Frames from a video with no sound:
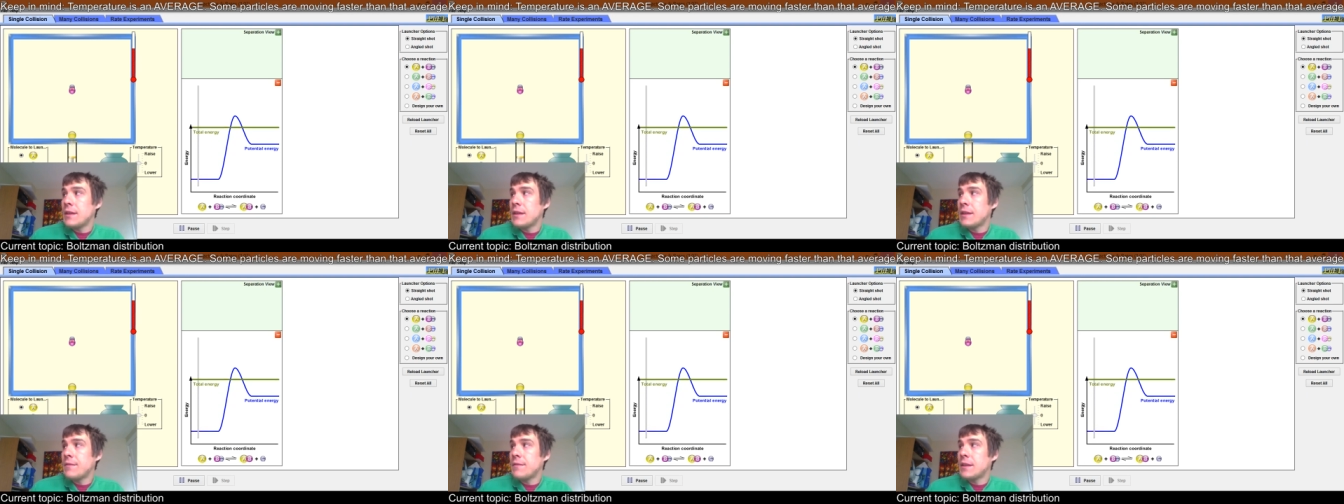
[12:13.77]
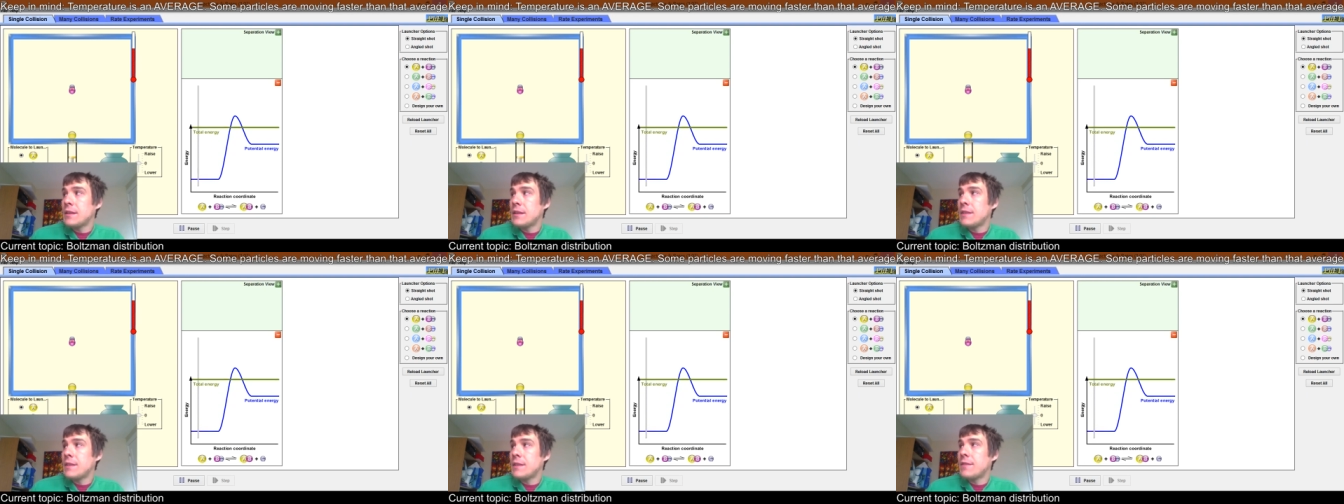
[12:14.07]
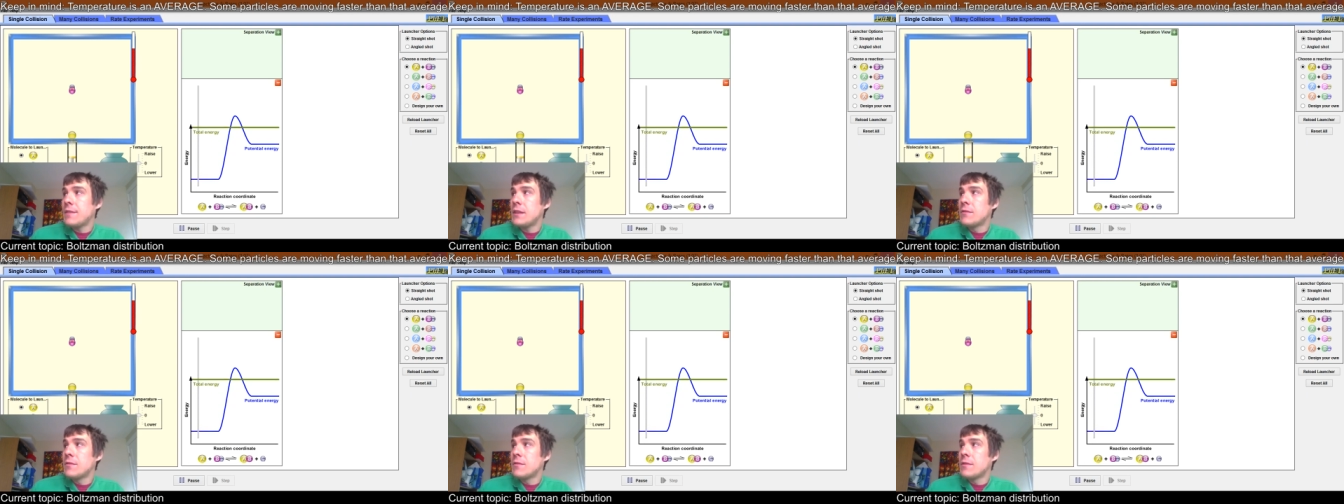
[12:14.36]
If
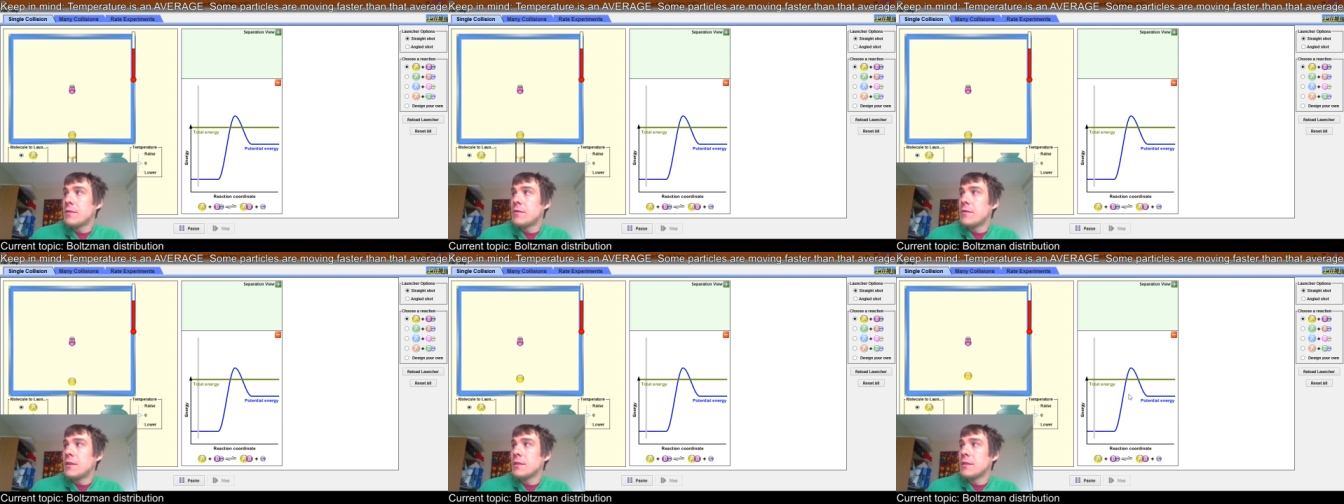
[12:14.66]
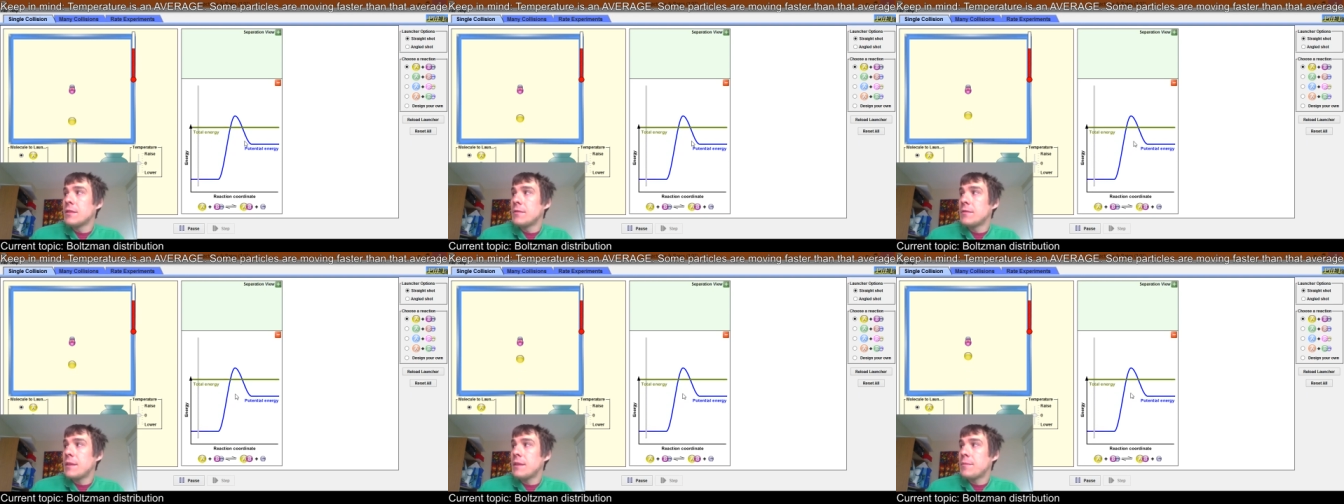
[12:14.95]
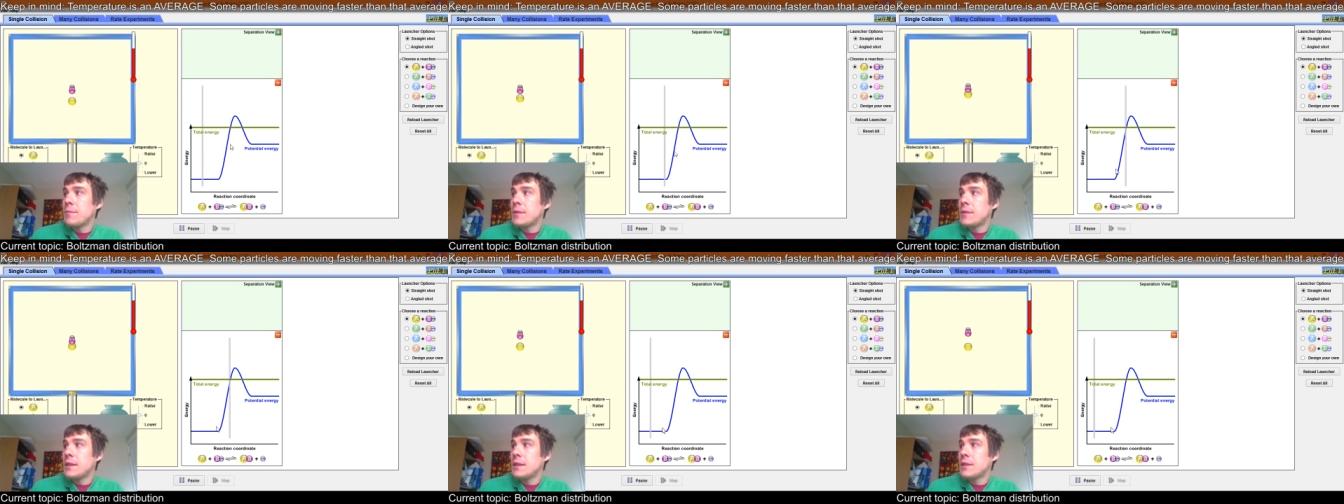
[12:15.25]
I don't go all the way
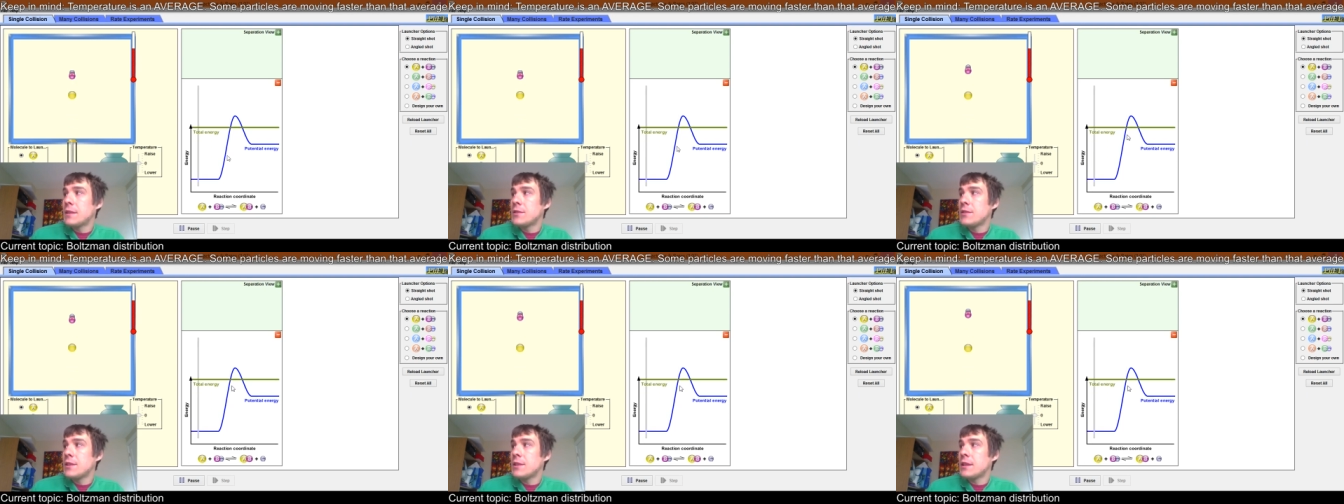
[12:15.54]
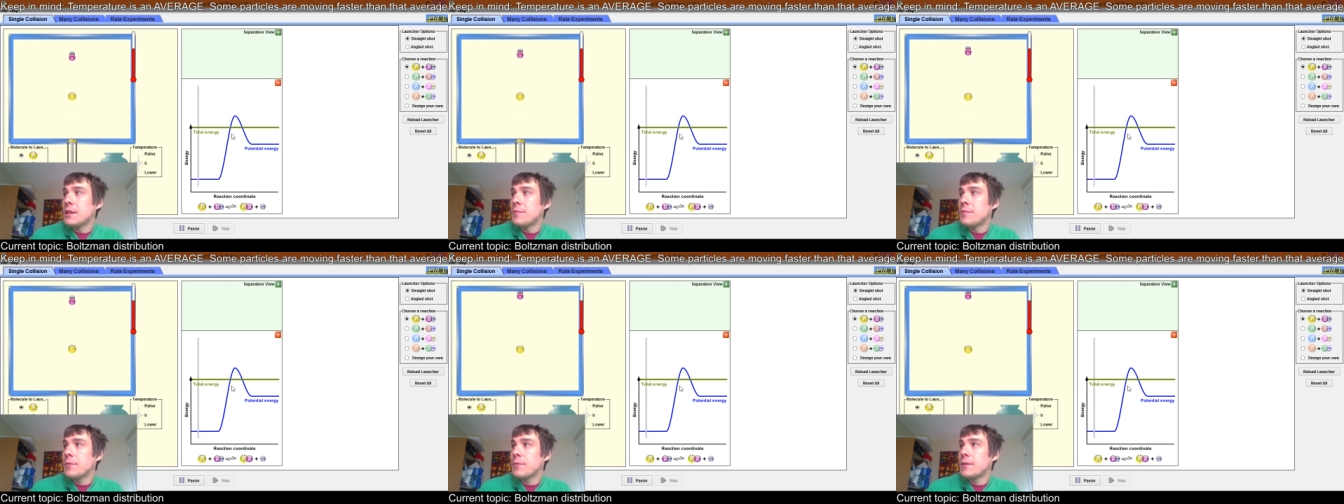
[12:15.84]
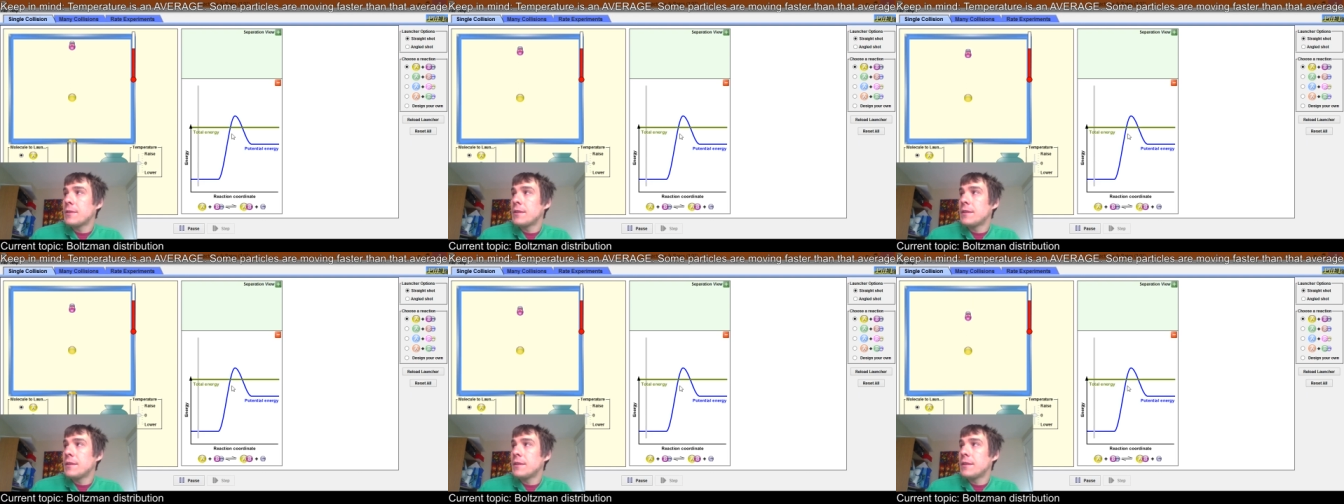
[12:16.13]
up the energy hump,
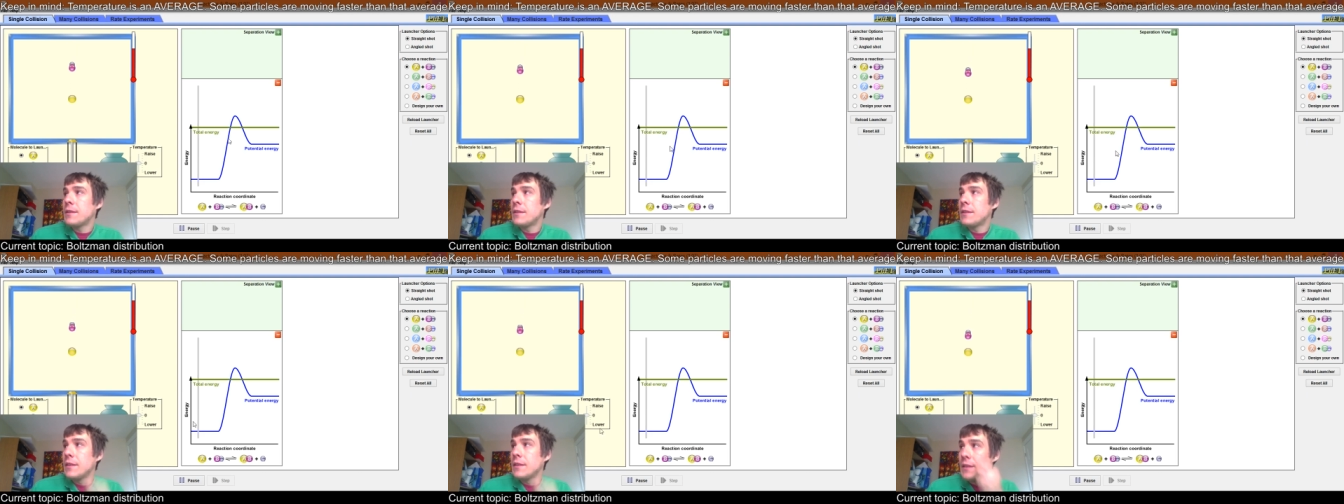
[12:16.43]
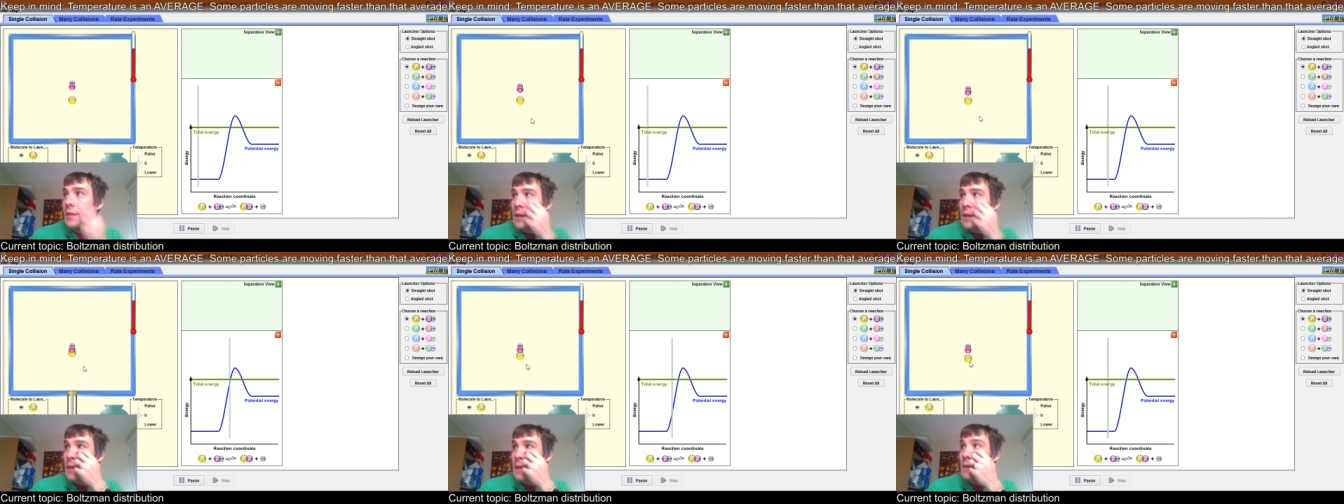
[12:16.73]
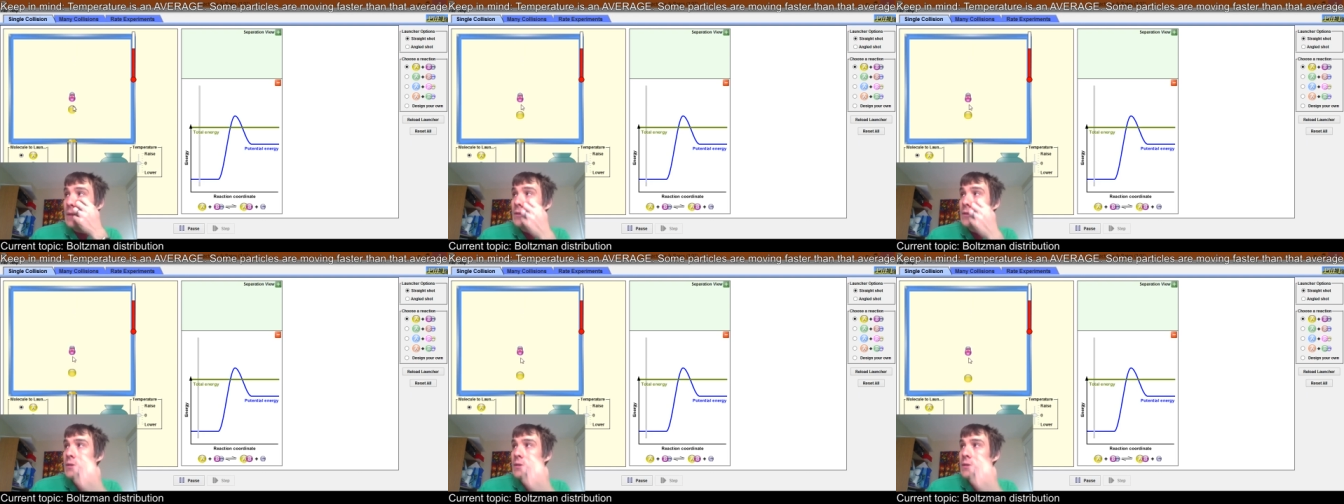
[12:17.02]

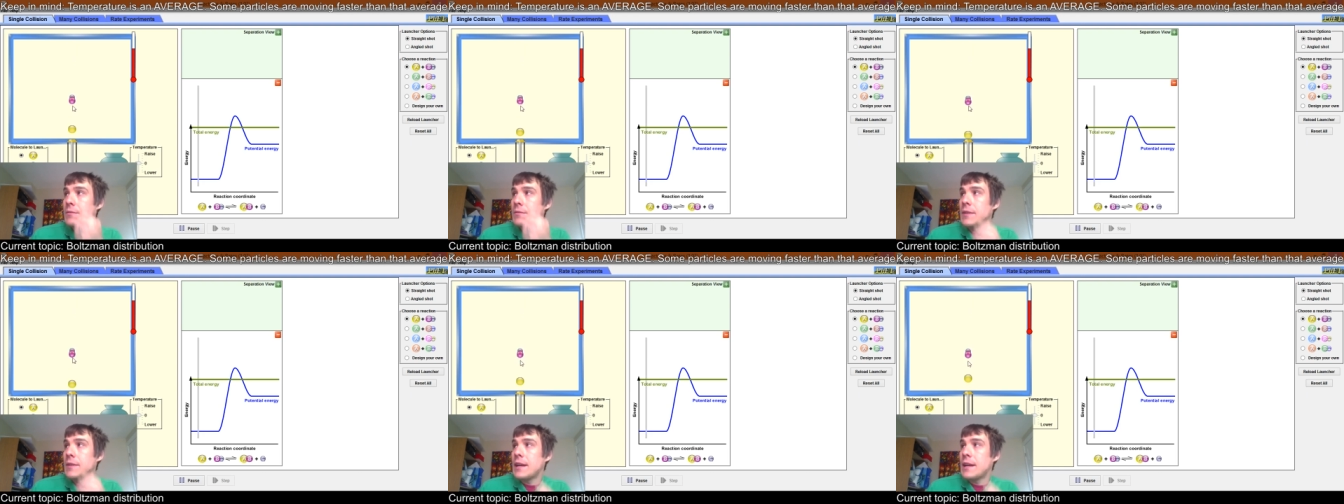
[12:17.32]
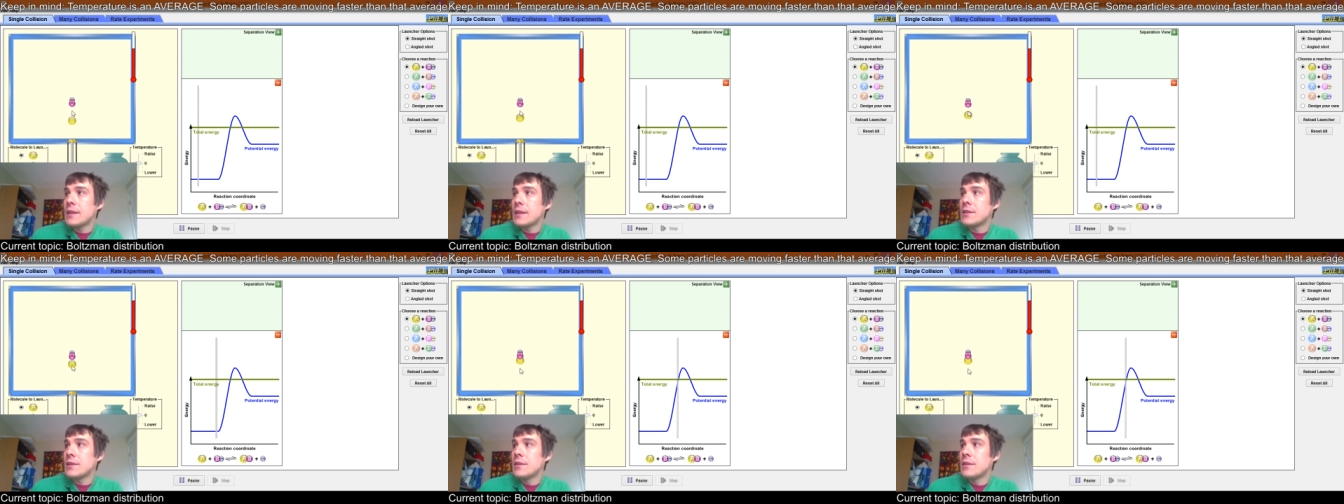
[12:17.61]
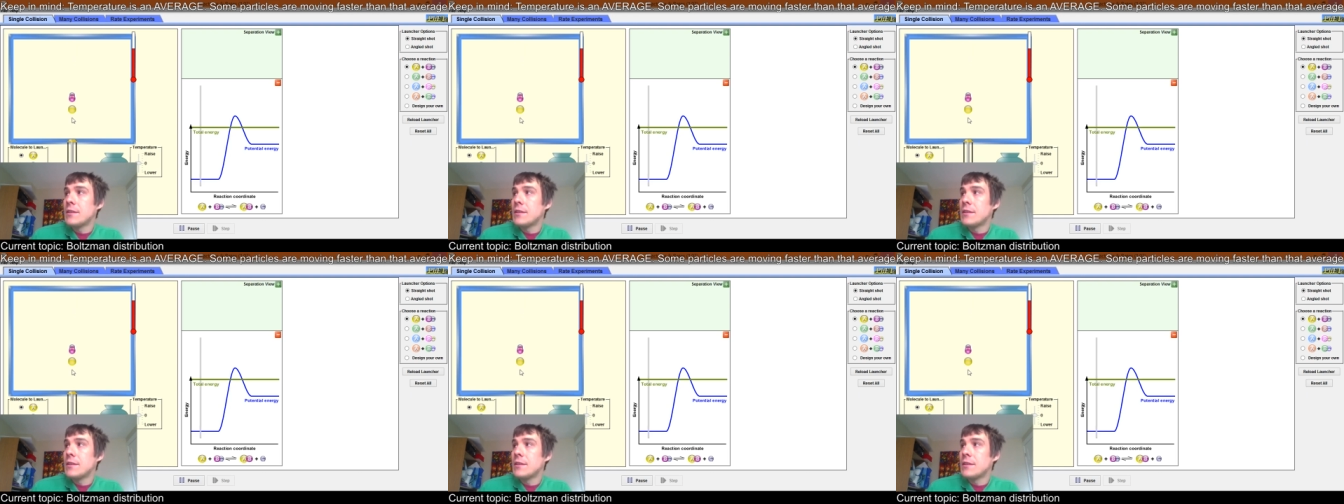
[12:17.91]
there's no reaction.